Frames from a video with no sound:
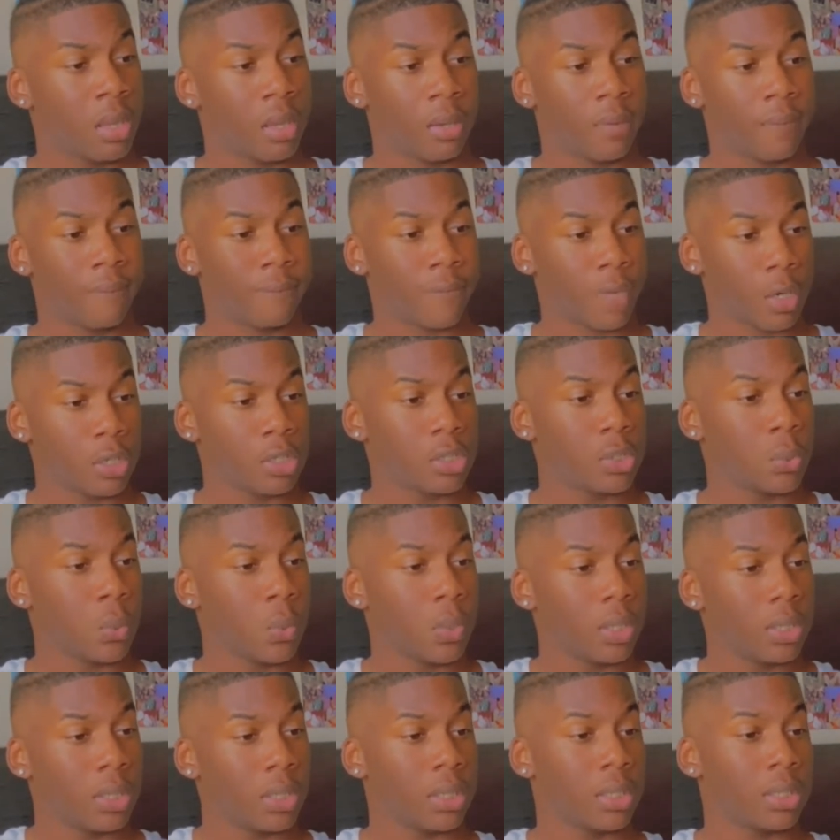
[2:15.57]
The first
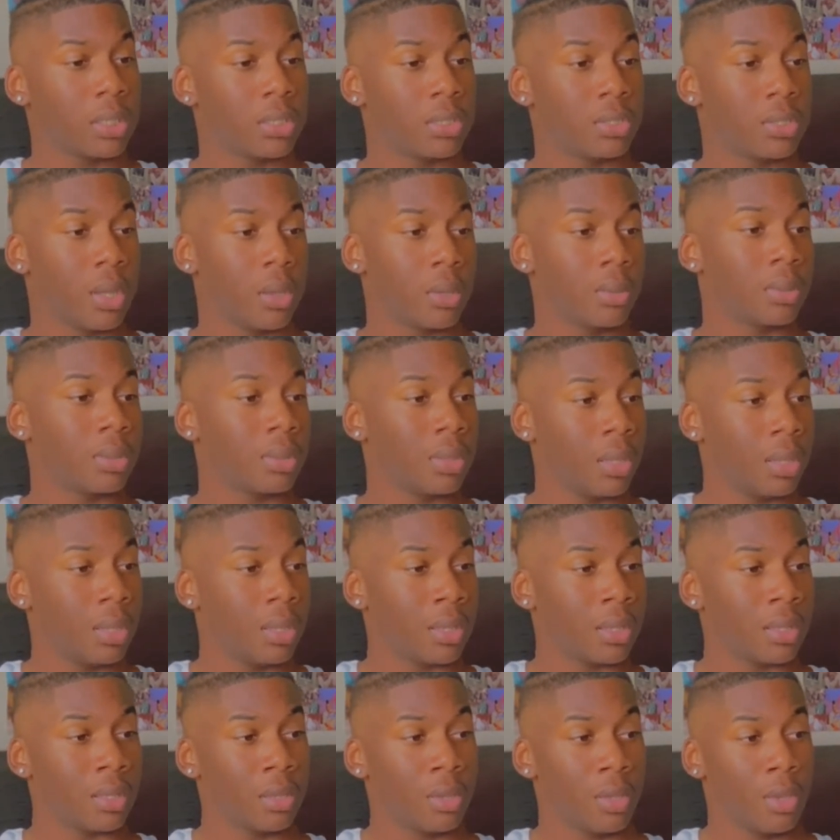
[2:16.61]
one is don't
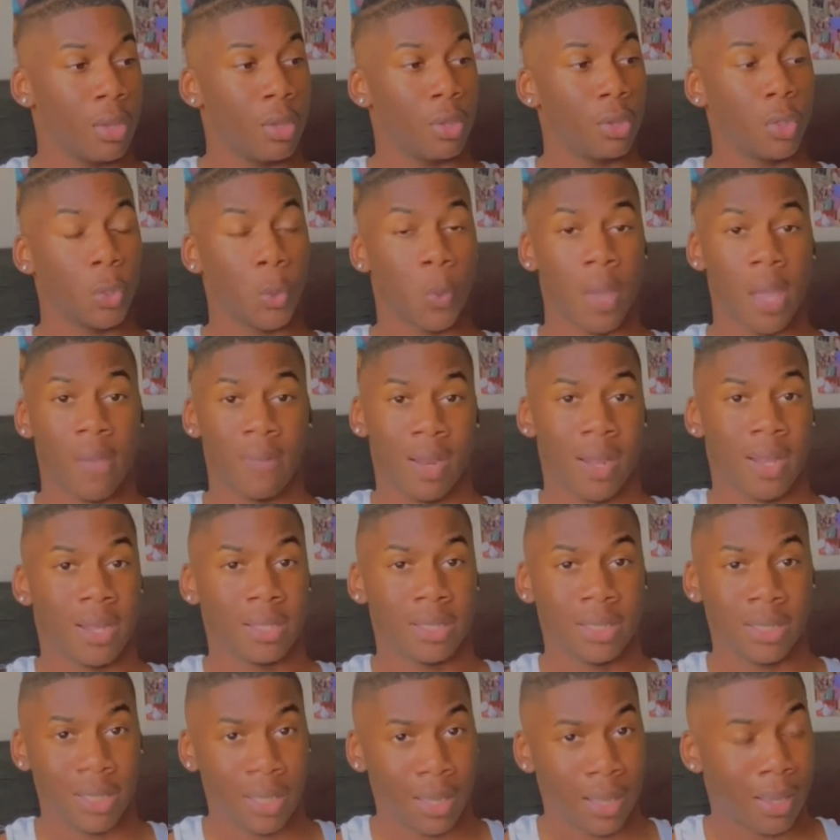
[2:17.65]
think you have a lot
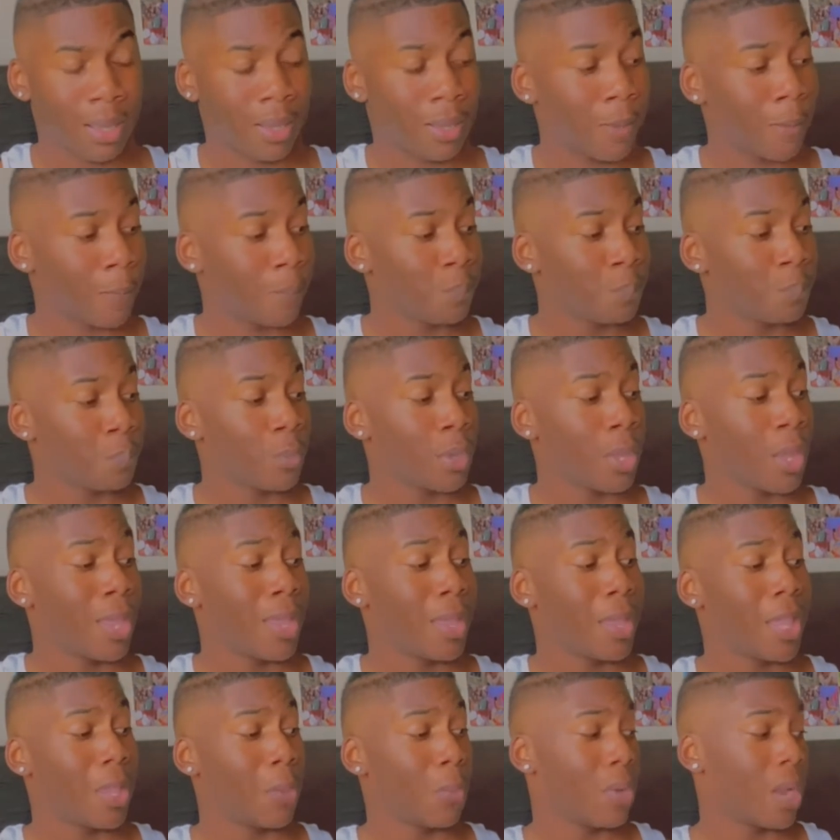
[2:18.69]
of time.
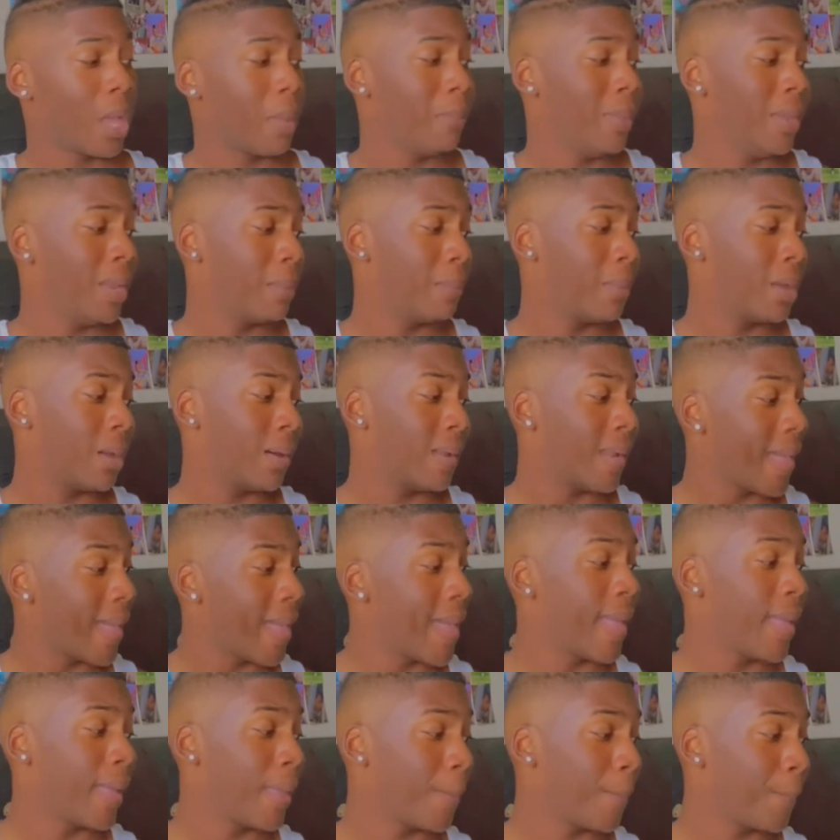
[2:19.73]
And what I mean by
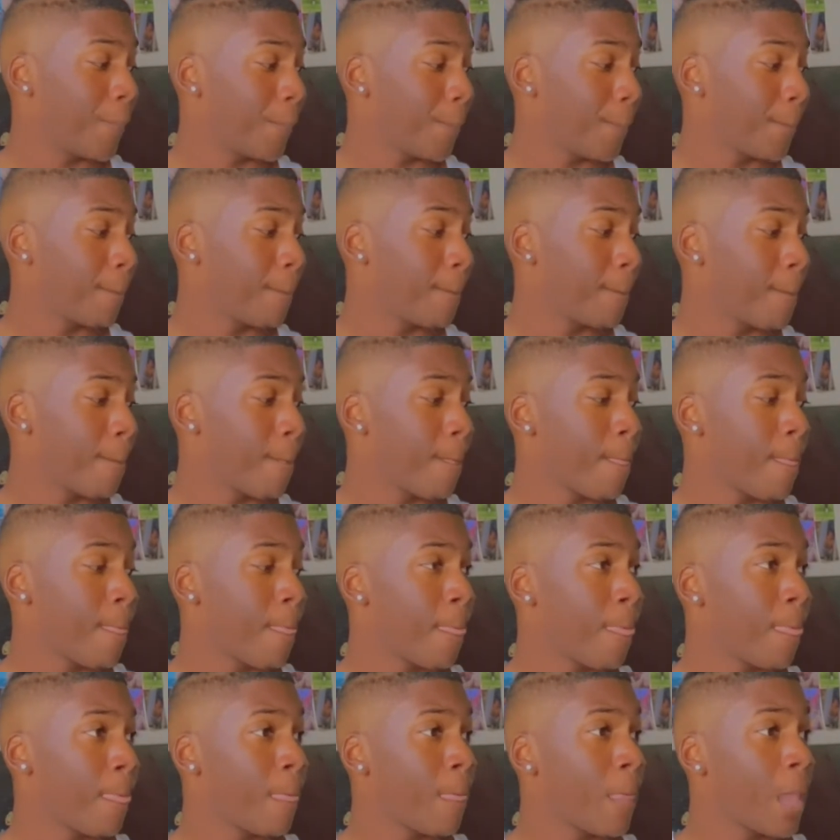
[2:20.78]
that,
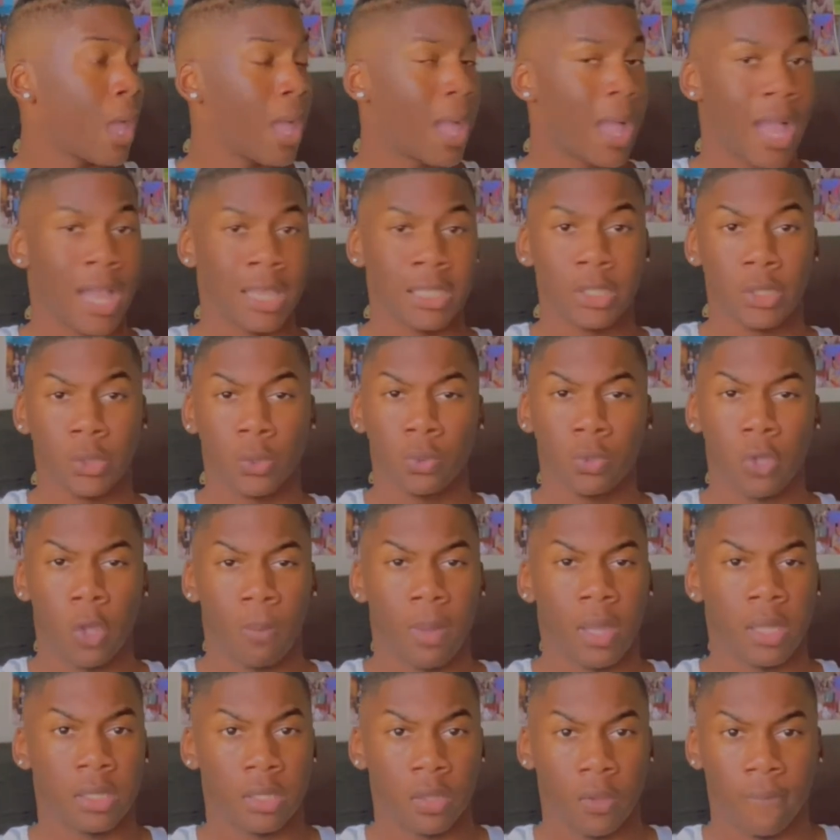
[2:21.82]
high school go
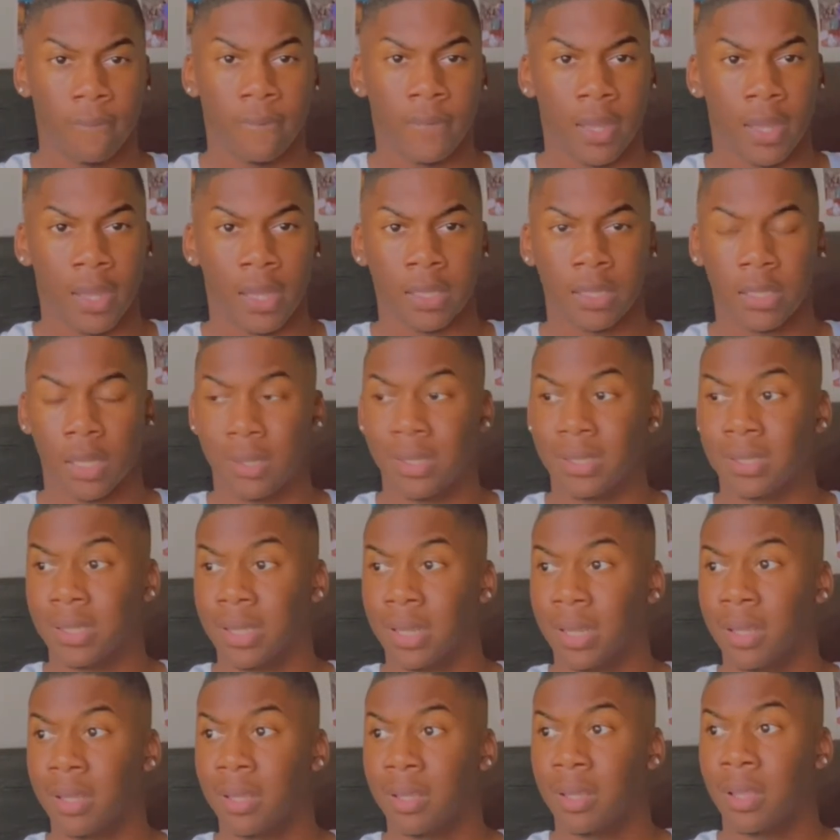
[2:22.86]
by so fast,
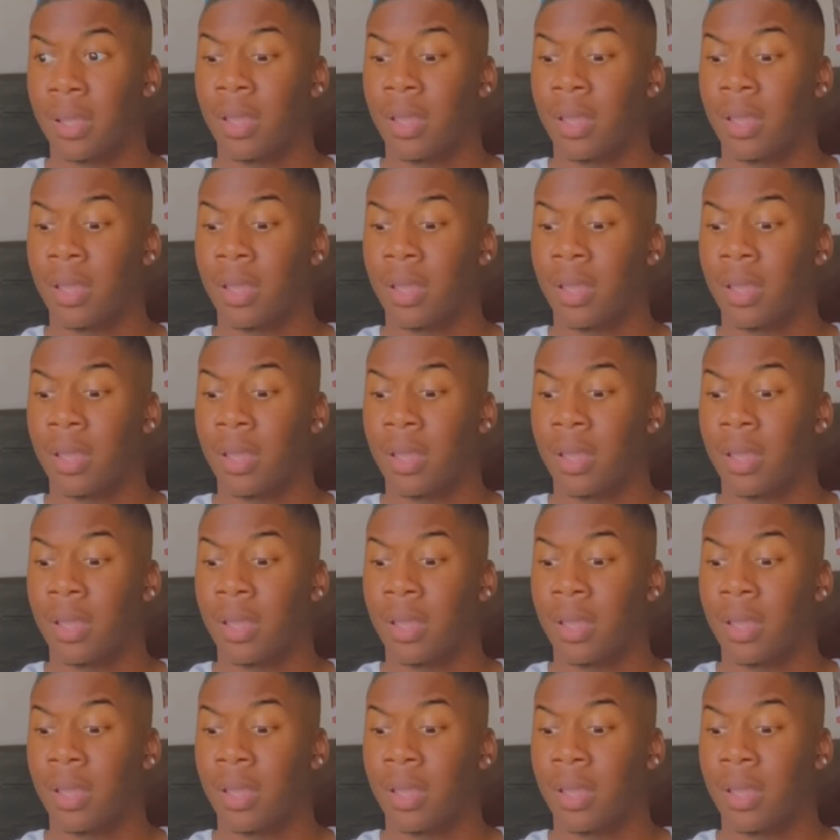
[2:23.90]
honestly.